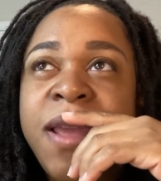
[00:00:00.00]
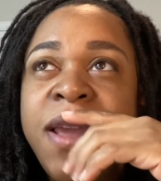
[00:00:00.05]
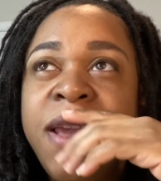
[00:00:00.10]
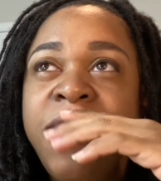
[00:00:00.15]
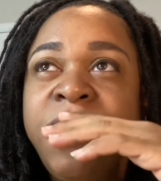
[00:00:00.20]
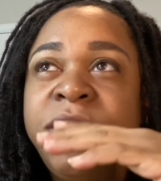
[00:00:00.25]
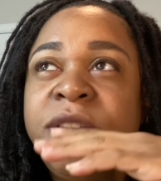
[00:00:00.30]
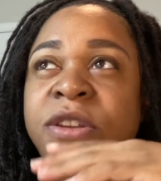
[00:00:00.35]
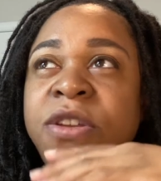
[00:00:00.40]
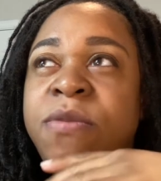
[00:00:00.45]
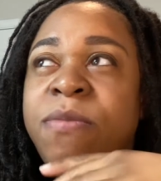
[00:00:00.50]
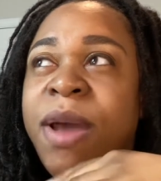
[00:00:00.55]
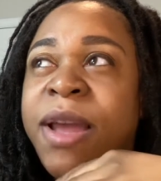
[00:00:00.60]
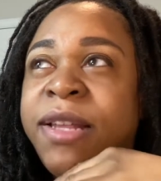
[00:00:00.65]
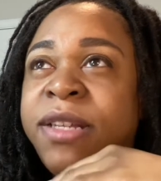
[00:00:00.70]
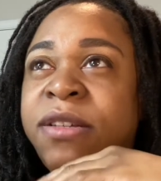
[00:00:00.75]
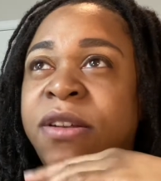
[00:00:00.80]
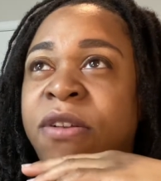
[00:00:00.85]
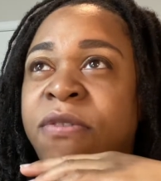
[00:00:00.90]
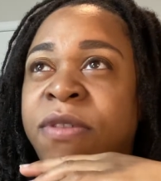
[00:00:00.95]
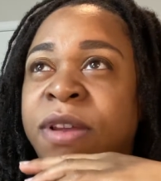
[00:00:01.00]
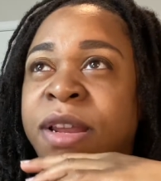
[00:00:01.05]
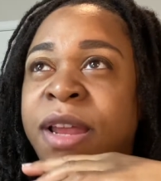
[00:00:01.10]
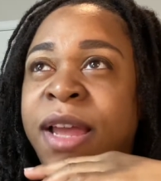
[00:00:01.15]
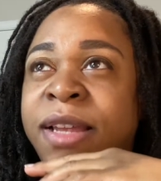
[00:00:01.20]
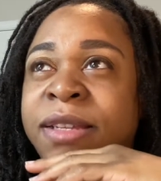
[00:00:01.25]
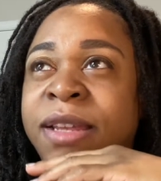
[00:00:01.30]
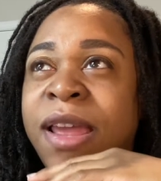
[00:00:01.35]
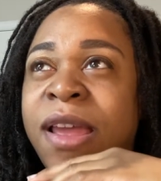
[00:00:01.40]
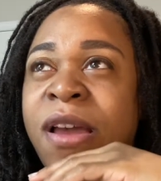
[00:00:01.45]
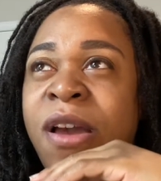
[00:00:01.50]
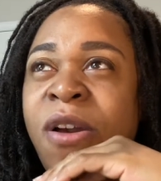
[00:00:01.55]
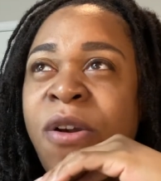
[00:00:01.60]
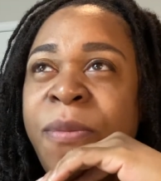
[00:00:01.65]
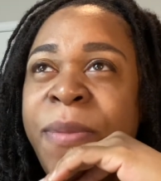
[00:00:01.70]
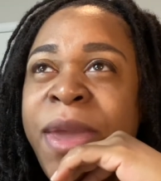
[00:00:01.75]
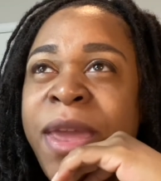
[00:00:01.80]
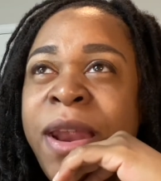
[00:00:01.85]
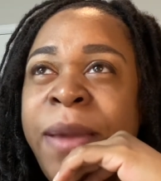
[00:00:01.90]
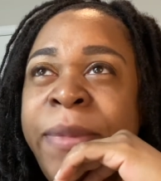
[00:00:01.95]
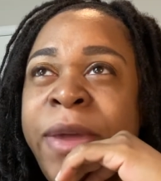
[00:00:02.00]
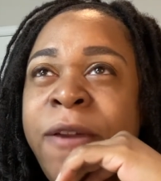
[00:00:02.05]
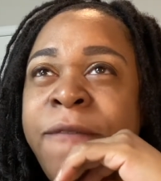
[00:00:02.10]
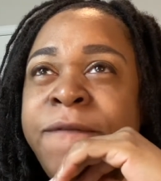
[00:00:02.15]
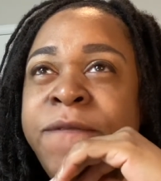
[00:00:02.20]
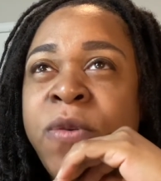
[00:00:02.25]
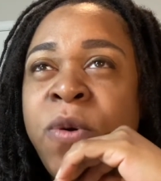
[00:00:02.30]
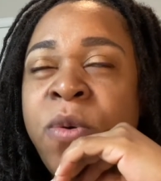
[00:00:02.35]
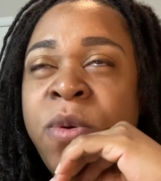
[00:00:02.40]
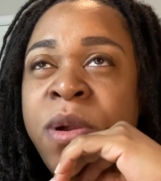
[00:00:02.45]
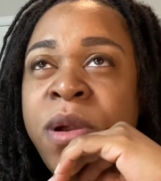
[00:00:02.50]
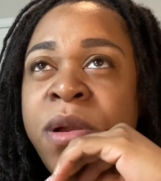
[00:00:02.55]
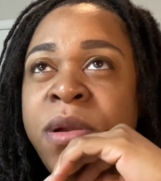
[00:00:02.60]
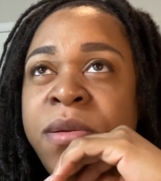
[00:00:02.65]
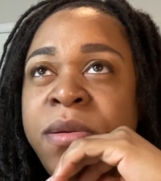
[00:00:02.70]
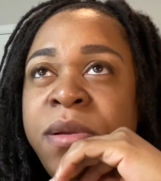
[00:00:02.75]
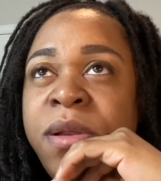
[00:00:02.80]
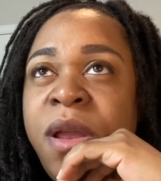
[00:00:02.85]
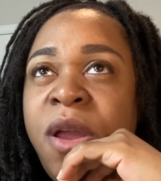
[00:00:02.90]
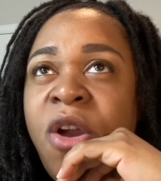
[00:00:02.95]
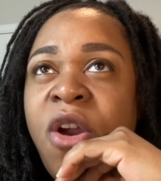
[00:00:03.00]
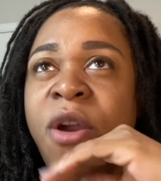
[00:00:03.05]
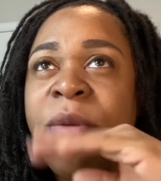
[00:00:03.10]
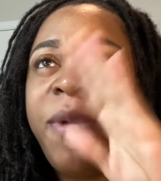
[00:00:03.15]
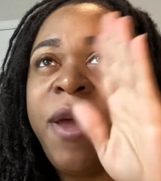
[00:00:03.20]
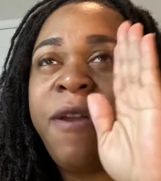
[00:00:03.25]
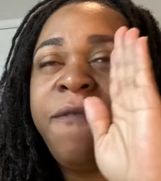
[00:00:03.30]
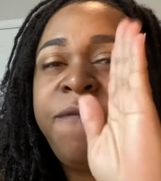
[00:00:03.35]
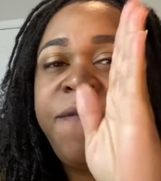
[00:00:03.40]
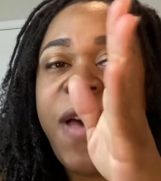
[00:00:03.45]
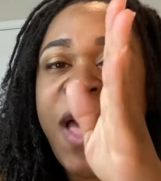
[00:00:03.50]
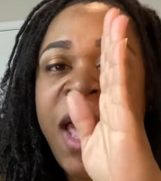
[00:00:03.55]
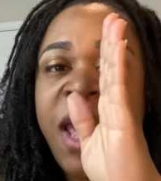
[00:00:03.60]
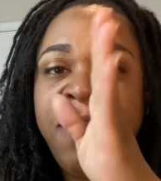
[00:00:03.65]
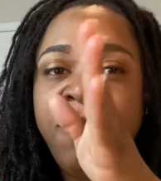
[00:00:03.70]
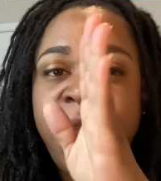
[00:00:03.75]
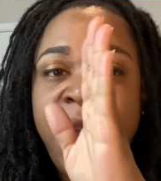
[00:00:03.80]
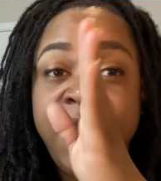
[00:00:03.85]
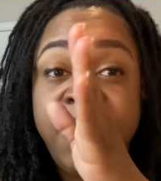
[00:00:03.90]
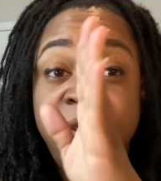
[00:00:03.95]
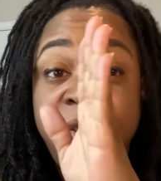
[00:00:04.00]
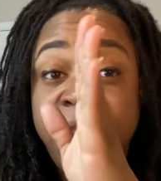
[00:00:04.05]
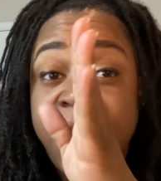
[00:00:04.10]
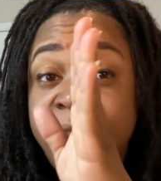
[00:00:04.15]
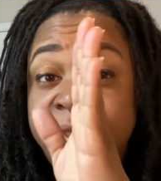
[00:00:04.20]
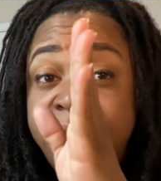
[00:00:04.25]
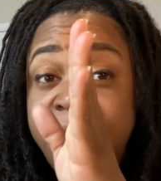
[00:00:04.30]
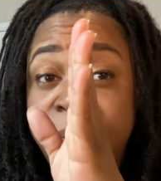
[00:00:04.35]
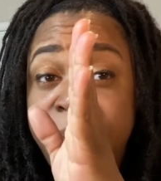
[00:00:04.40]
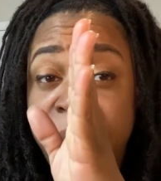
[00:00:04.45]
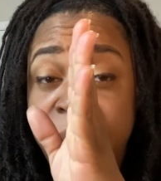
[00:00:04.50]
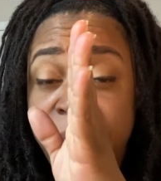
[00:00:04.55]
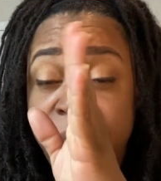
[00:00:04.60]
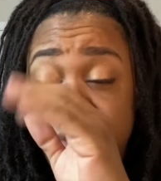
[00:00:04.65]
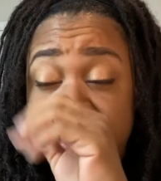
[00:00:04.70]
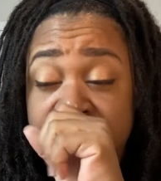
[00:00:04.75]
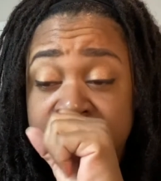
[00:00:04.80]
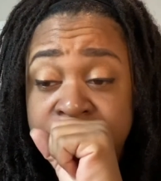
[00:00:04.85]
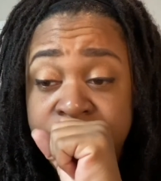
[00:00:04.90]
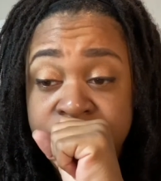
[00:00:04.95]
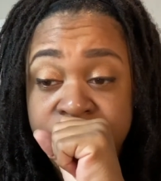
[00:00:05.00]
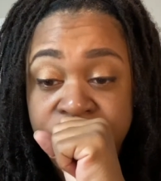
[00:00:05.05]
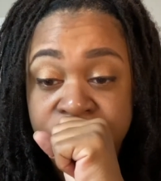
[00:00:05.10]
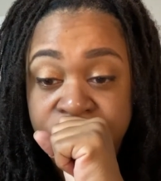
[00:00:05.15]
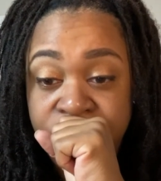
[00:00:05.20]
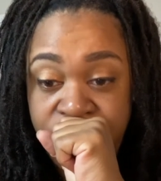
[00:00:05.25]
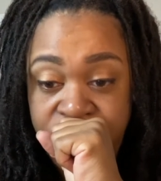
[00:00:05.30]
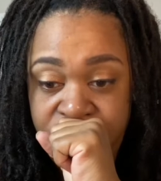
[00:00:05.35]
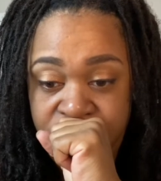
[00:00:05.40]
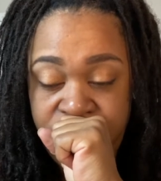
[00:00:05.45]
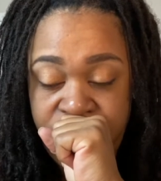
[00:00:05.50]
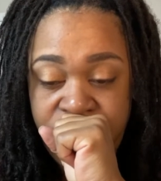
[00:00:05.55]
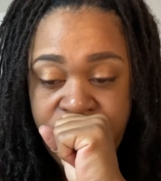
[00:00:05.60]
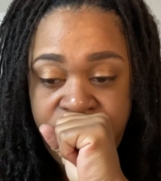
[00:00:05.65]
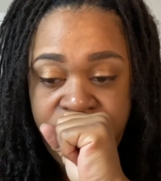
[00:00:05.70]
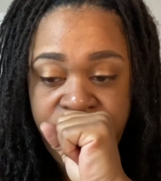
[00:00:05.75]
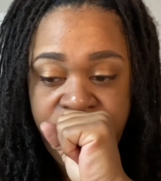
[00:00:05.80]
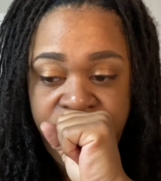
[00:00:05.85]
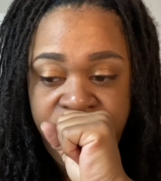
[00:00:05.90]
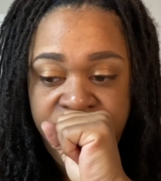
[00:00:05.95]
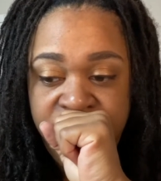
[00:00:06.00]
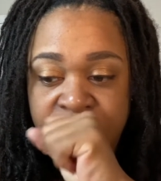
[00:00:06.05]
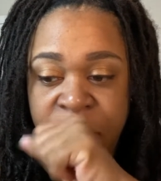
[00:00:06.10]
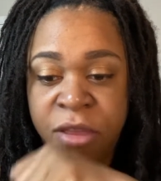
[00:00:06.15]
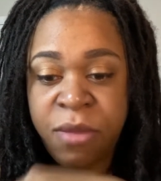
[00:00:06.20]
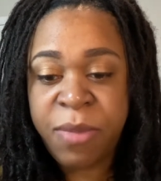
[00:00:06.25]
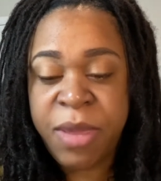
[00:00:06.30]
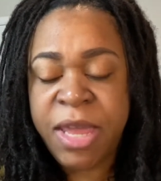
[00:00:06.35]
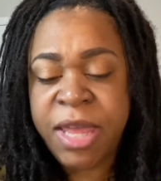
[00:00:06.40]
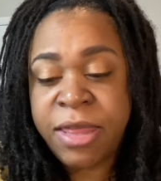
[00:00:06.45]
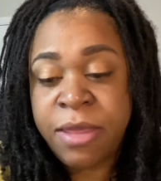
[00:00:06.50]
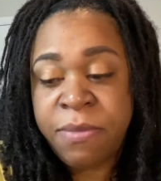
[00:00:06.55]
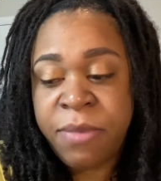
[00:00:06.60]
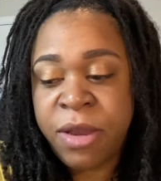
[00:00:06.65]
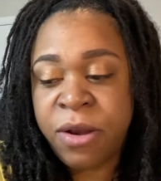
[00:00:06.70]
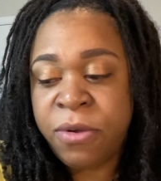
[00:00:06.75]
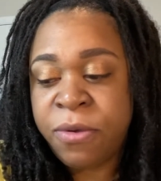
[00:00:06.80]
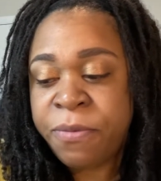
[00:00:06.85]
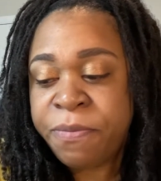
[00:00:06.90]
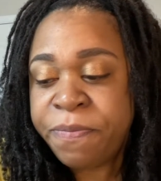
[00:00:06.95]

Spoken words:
so you might start realizing, oh man, I'm at a 4 or I'm at a 5, right there, that tipping point, in the middle.